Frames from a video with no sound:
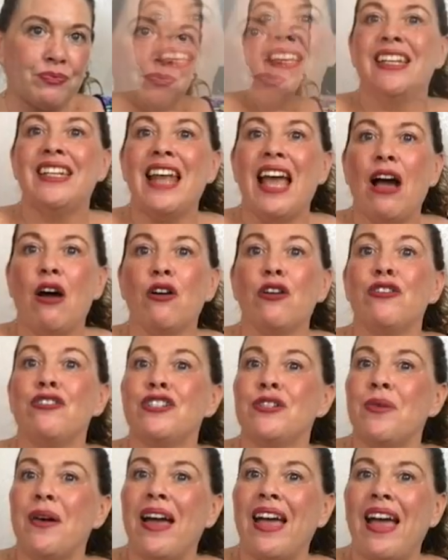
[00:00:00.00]
Now, who
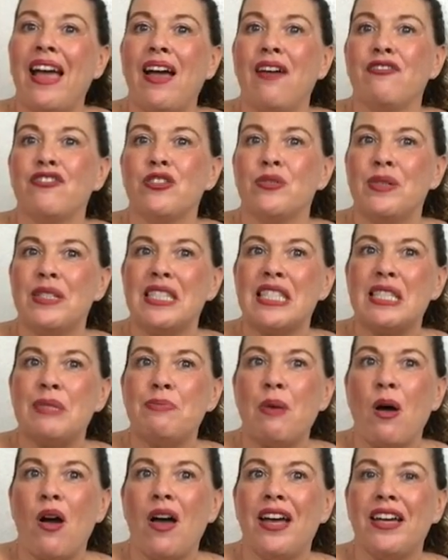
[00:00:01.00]
do I have to
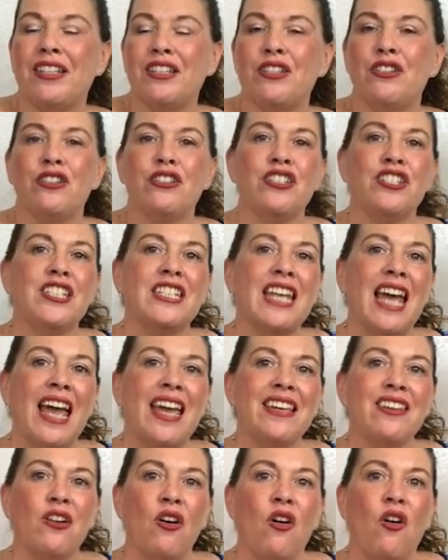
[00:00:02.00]
inspire you to
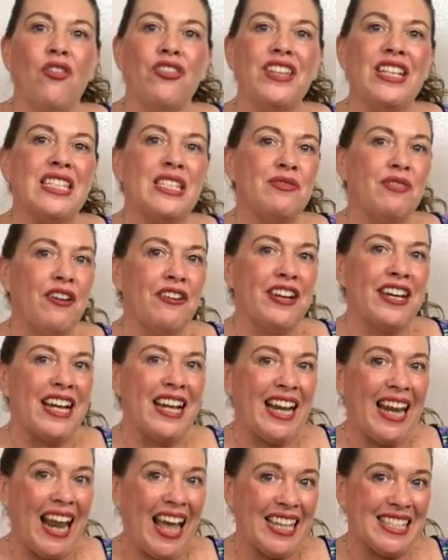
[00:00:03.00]
take on this very
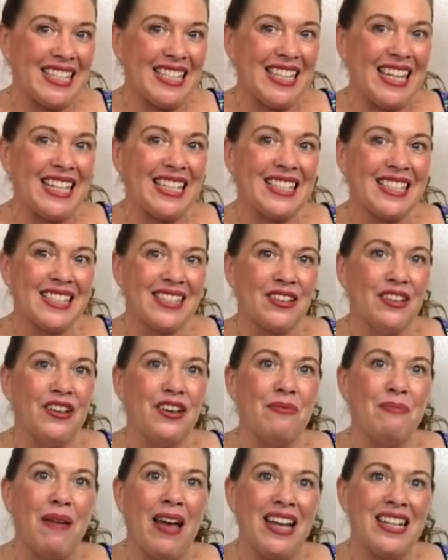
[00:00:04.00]
classic
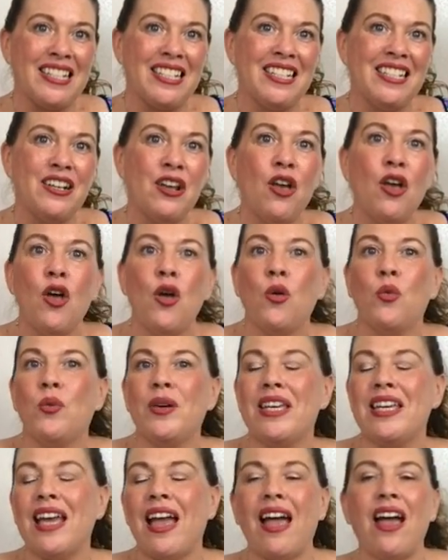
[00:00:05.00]
skirt pattern?
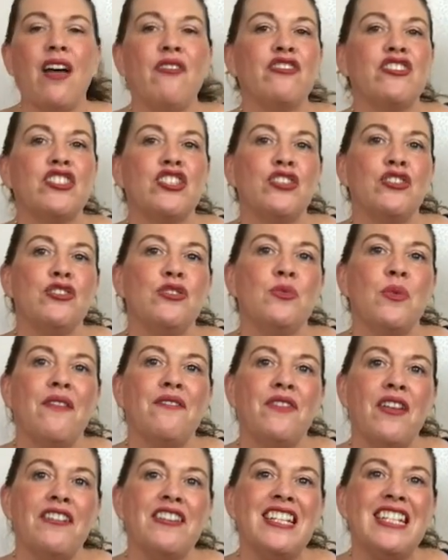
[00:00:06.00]
We have two
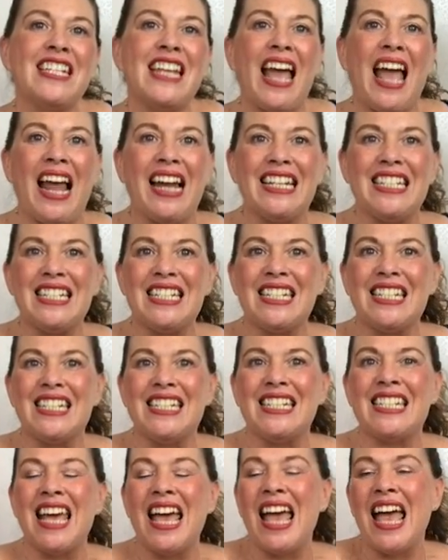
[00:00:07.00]
very
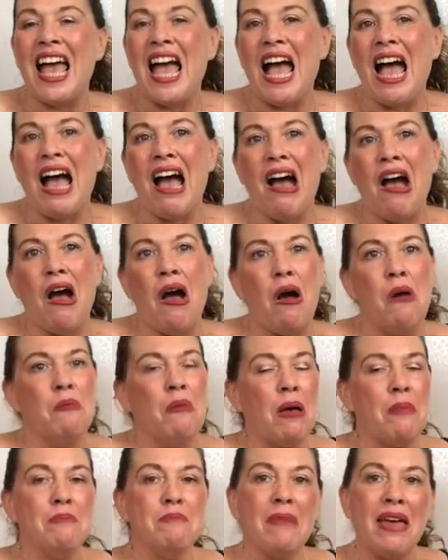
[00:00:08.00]
talented
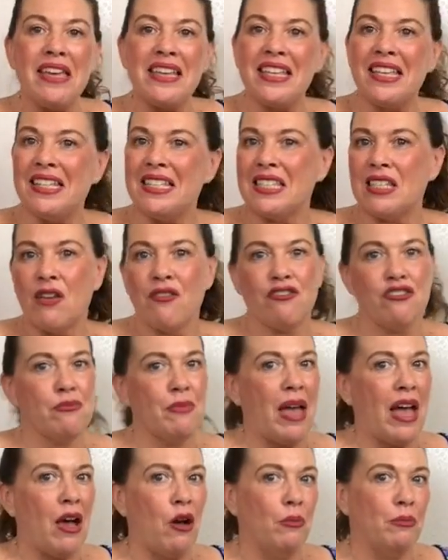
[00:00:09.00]
makers
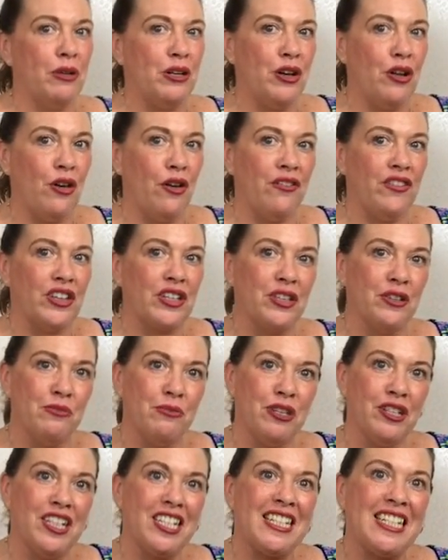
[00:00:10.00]
from our Minerva
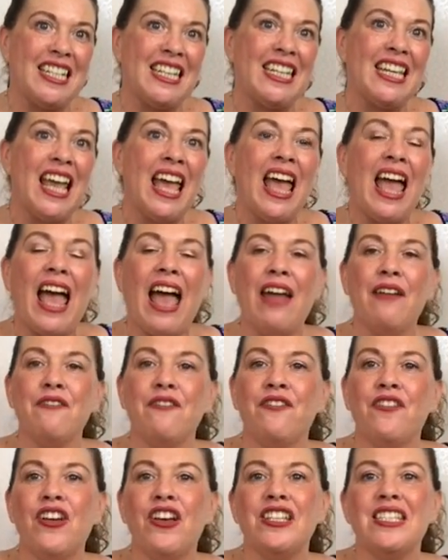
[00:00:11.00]
community.
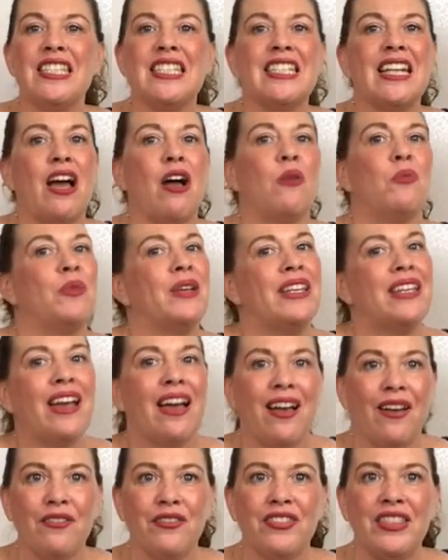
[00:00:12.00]
And first up, we
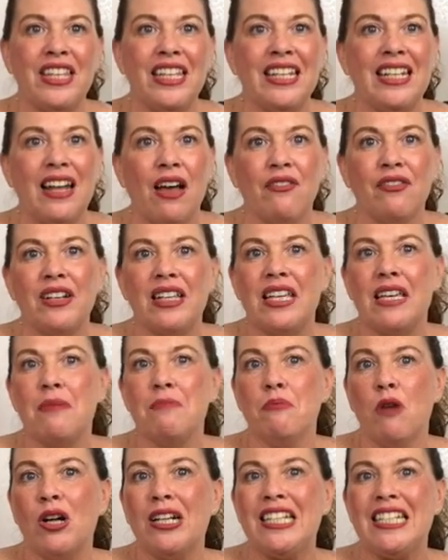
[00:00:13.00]
have the lovely
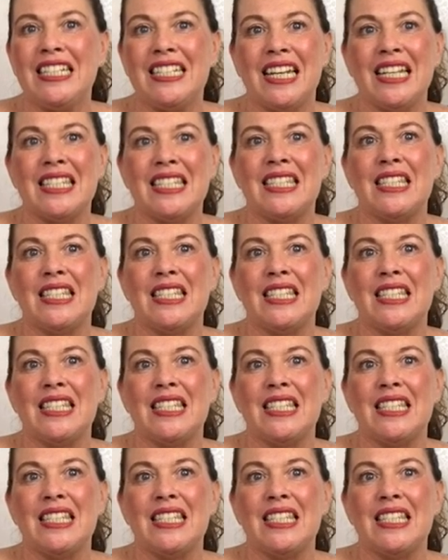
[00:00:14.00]
Molly Does